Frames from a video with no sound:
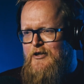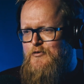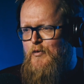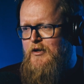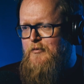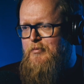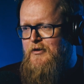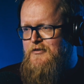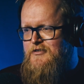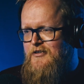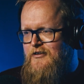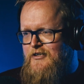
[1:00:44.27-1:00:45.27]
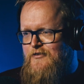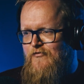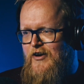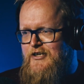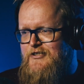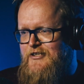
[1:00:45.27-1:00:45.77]
I think it's Will Poulter.
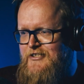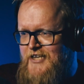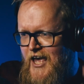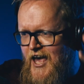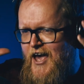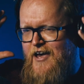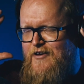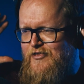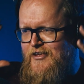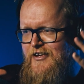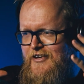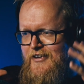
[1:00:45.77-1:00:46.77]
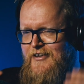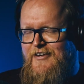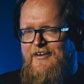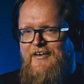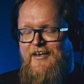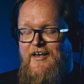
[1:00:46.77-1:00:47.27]
His face and his hair. I think.